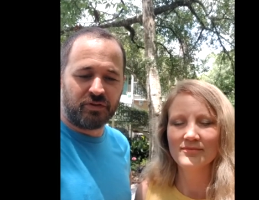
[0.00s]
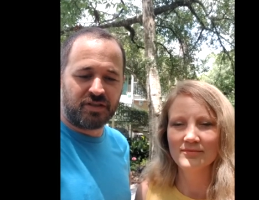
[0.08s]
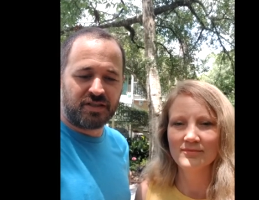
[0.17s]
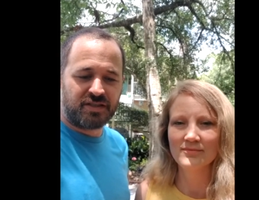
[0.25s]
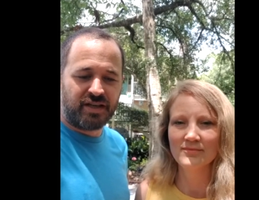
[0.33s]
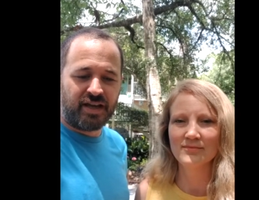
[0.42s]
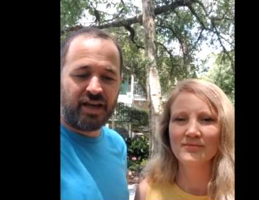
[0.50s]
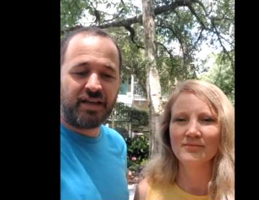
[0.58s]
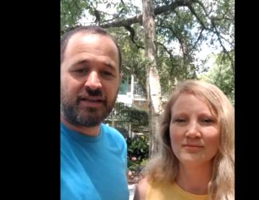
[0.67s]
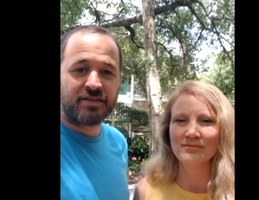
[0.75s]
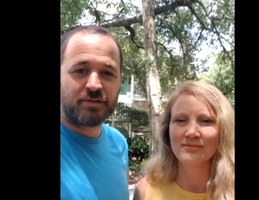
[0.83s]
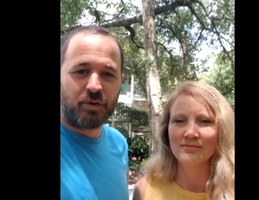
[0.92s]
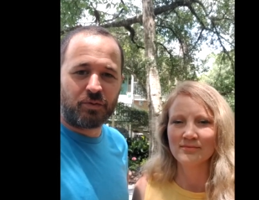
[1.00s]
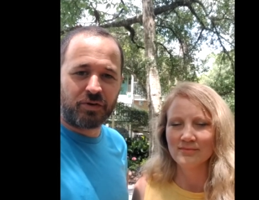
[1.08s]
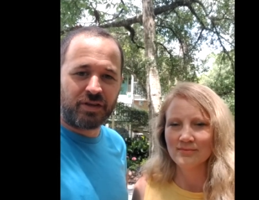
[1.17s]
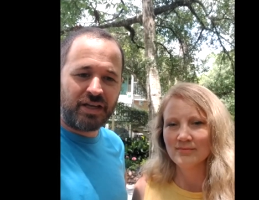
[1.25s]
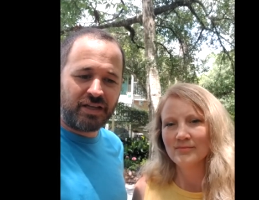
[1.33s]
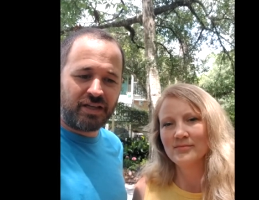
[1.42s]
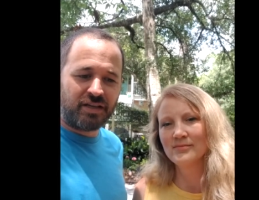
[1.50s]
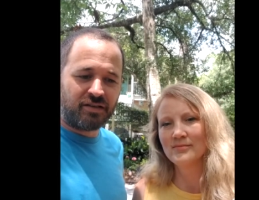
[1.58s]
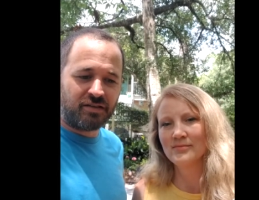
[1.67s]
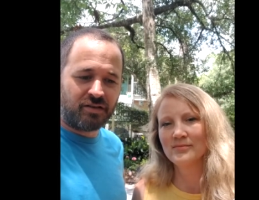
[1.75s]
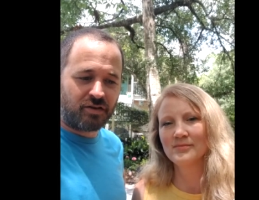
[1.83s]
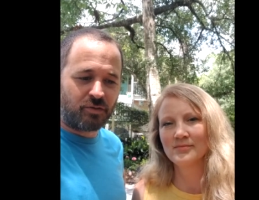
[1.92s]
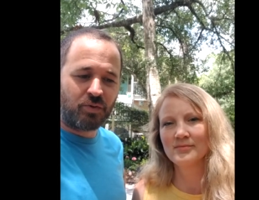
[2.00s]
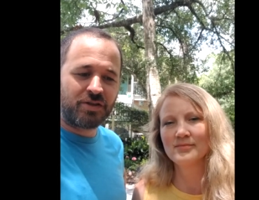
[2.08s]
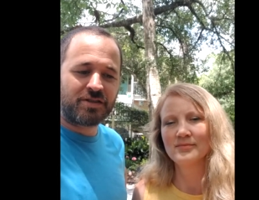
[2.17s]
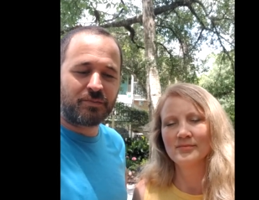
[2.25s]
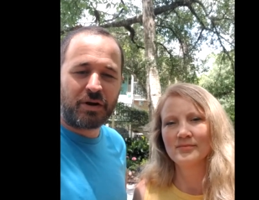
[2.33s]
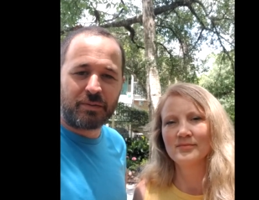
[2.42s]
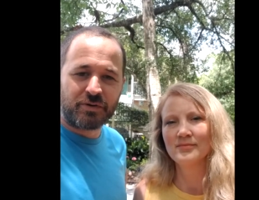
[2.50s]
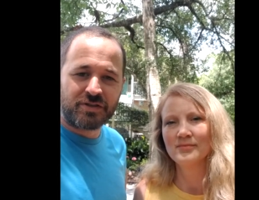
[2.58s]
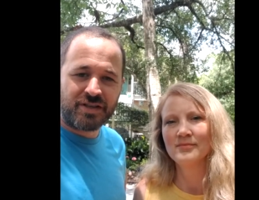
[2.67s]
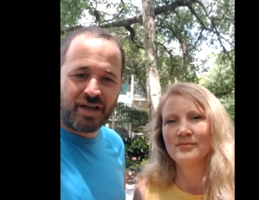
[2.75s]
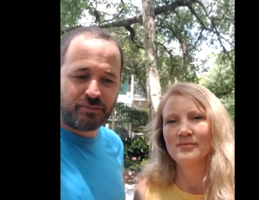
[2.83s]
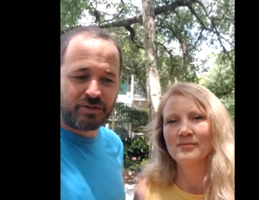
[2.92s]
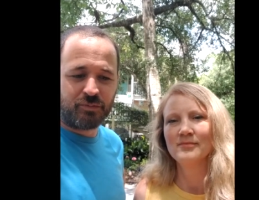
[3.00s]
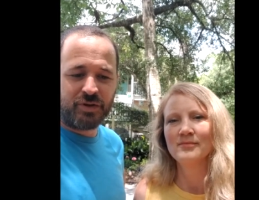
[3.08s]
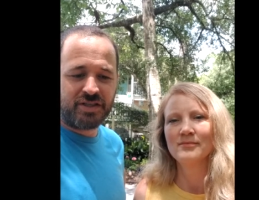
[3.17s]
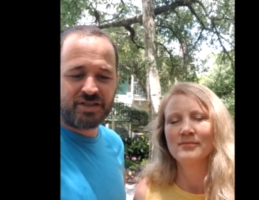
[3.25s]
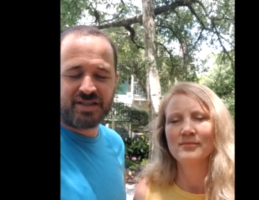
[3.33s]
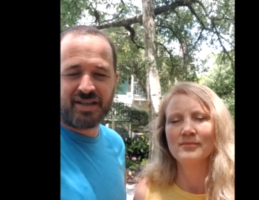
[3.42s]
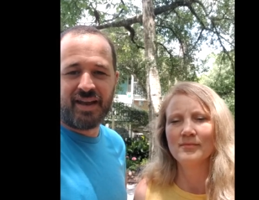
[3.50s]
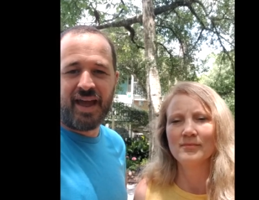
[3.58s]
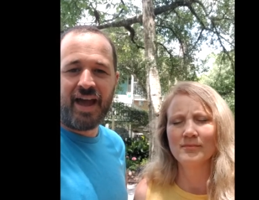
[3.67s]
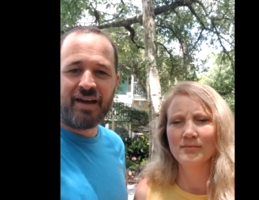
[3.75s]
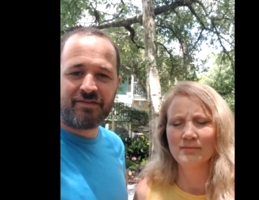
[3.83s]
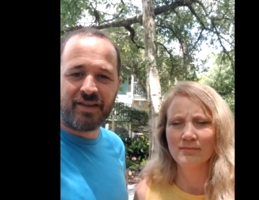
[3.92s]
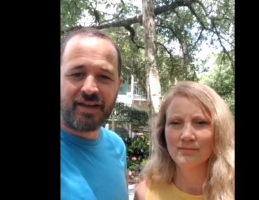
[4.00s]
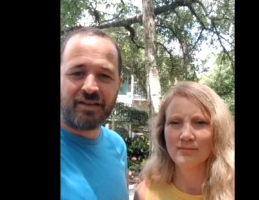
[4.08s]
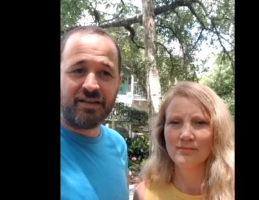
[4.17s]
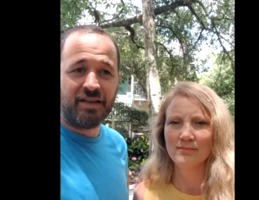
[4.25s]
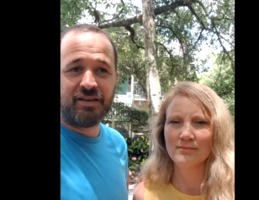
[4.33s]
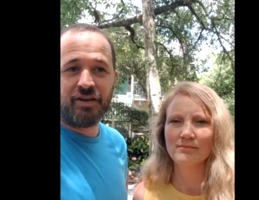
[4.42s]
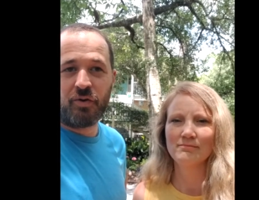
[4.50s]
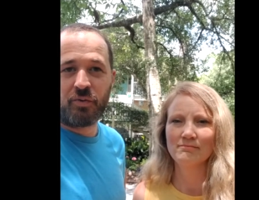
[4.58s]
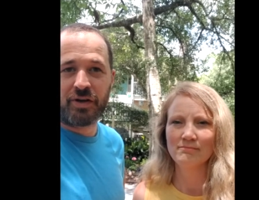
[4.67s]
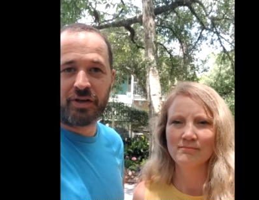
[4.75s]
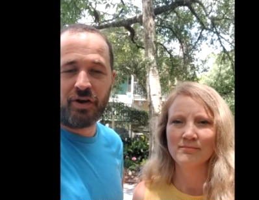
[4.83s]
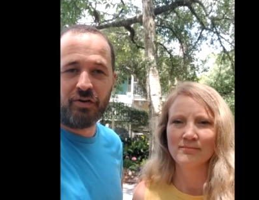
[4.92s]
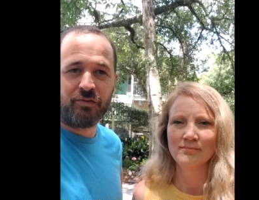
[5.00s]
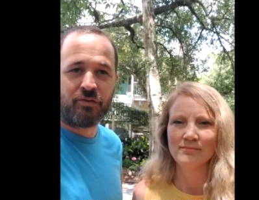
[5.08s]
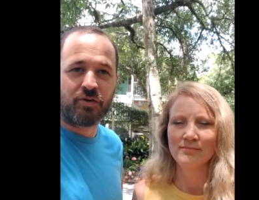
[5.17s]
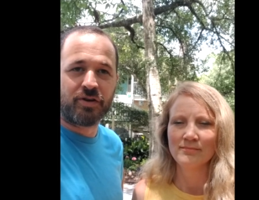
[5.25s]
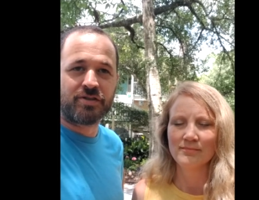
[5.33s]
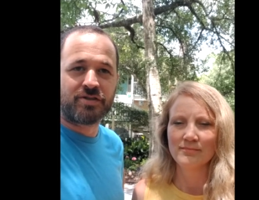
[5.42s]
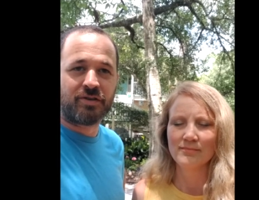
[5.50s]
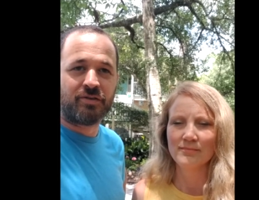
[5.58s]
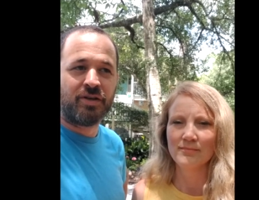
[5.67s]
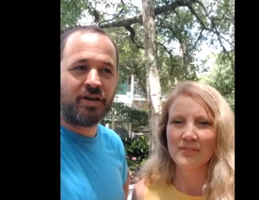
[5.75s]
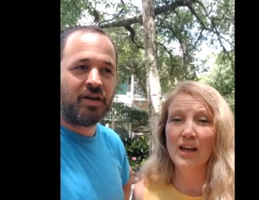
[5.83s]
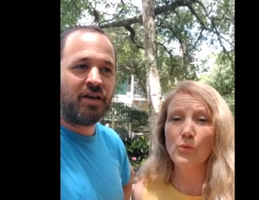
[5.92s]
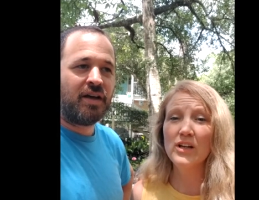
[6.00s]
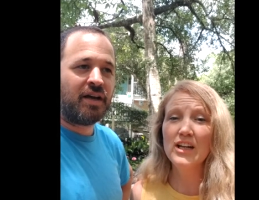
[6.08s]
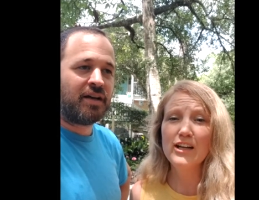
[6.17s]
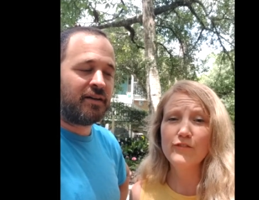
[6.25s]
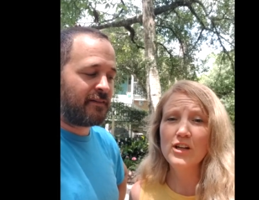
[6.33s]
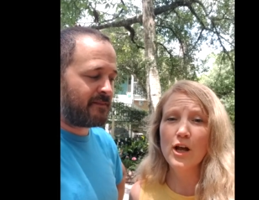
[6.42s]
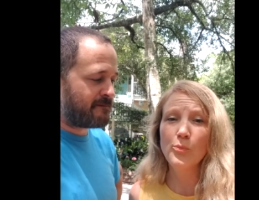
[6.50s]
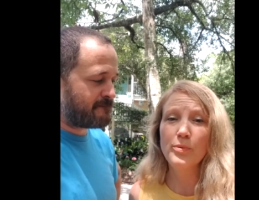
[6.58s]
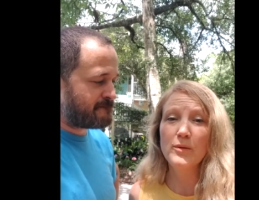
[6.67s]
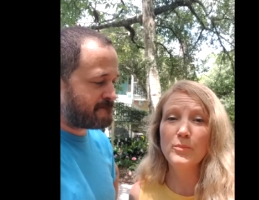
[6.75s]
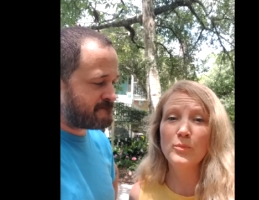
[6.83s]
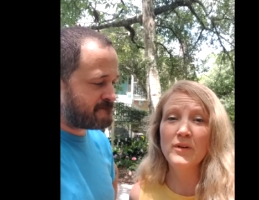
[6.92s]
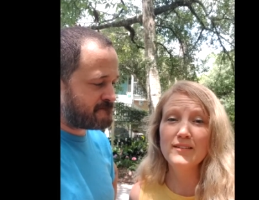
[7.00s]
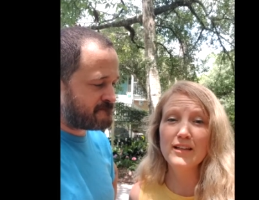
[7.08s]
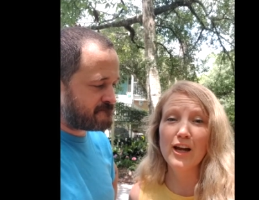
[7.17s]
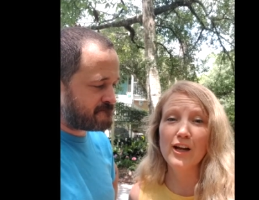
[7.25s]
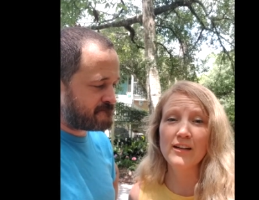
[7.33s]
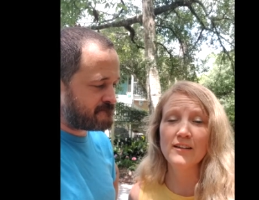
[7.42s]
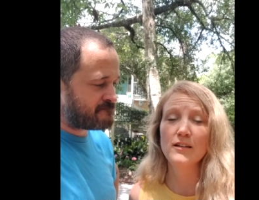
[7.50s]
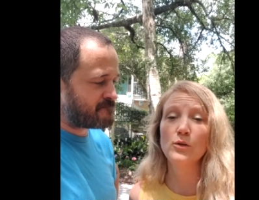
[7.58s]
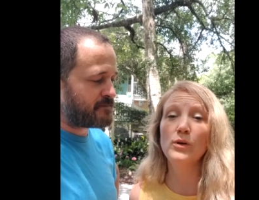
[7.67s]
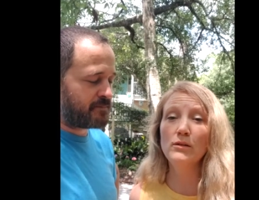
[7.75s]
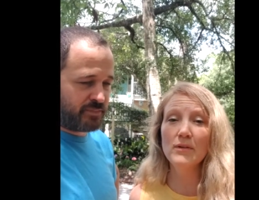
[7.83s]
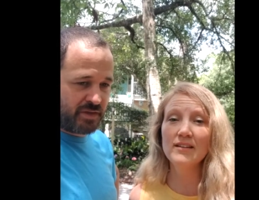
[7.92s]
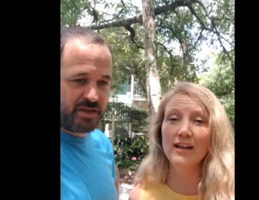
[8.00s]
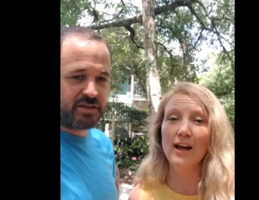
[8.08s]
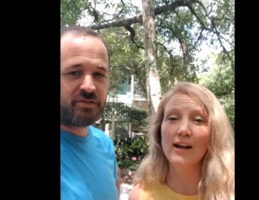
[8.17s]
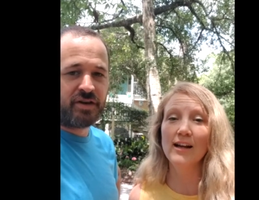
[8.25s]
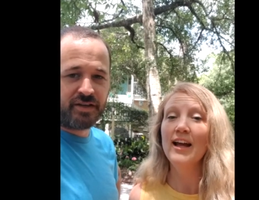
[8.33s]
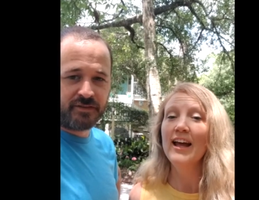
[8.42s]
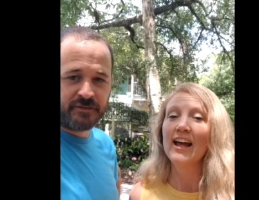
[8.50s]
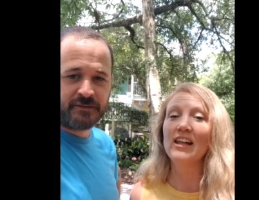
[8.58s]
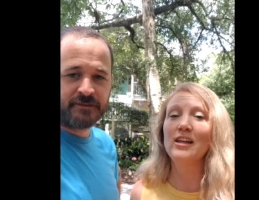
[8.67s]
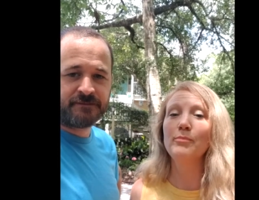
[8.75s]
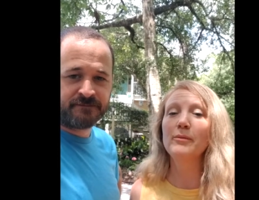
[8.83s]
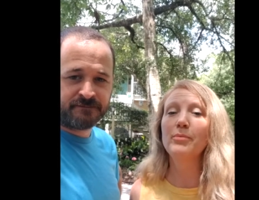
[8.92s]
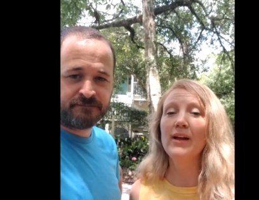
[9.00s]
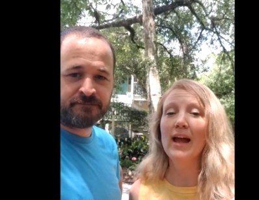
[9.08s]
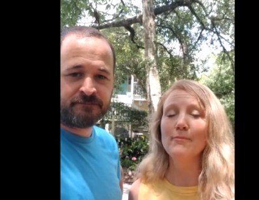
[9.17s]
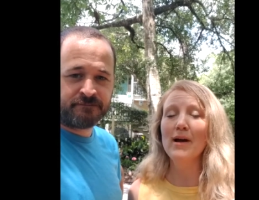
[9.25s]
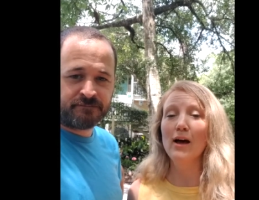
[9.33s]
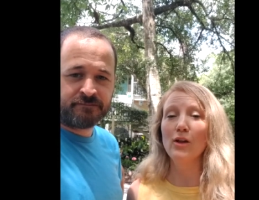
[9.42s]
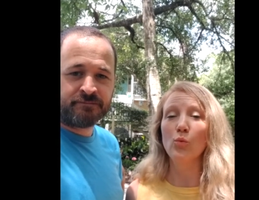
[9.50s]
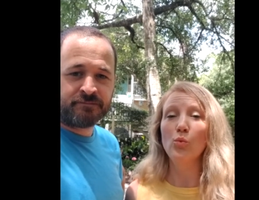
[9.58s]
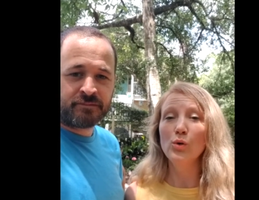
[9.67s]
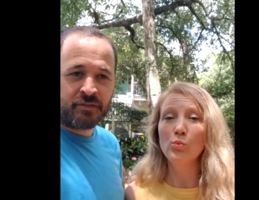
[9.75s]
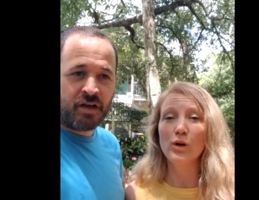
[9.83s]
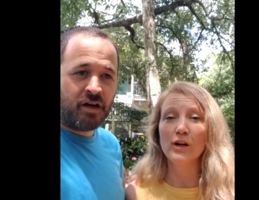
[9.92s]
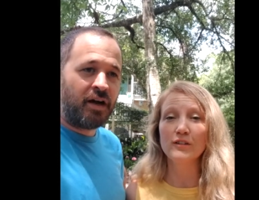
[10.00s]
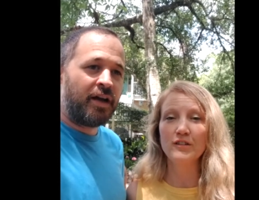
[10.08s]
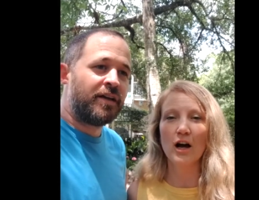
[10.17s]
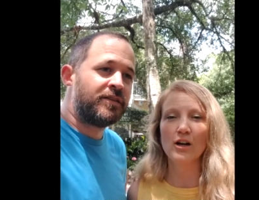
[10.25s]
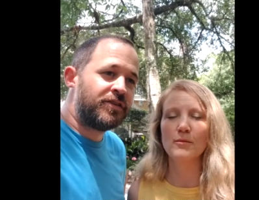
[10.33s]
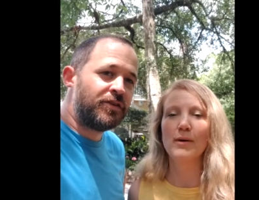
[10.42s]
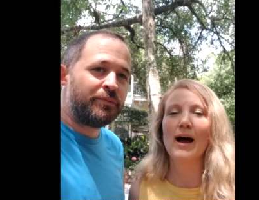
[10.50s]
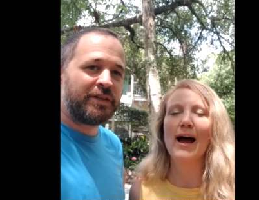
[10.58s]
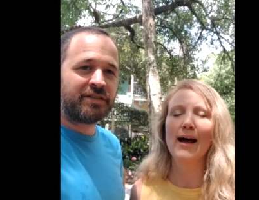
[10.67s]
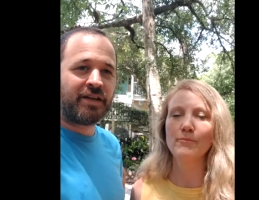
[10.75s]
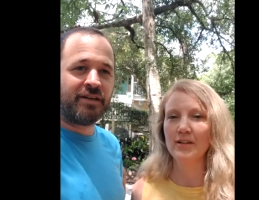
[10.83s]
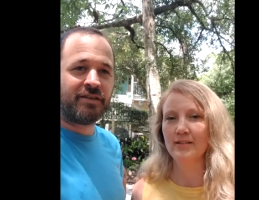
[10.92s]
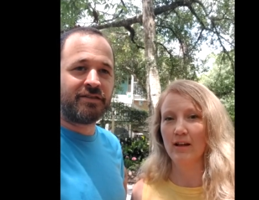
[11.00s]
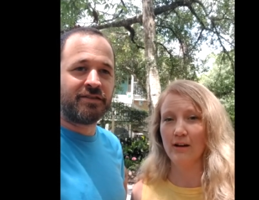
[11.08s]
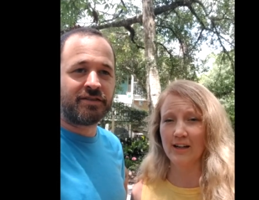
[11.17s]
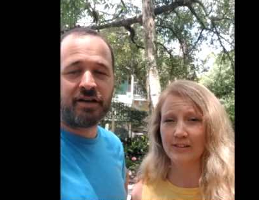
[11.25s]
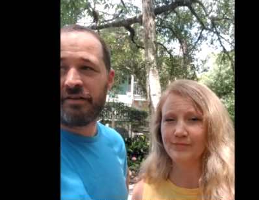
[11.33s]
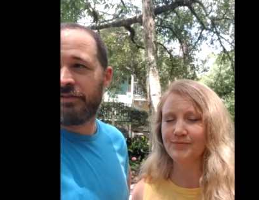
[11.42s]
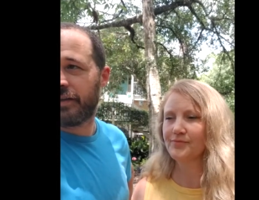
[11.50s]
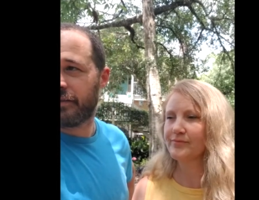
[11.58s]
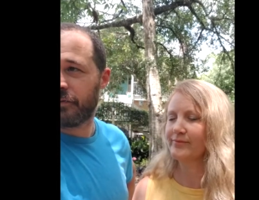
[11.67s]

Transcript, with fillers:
Speaker 1: to say hey this is what we're thinking mm-hmm. or what's the proper steps and we just didn't have that and didn't know where to go for it so
Speaker 2: yeah we didn't even know people miscarried until we miscarried right. and then people came out of the woodwork well, oh, I miscarriages i've
Speaker 1: had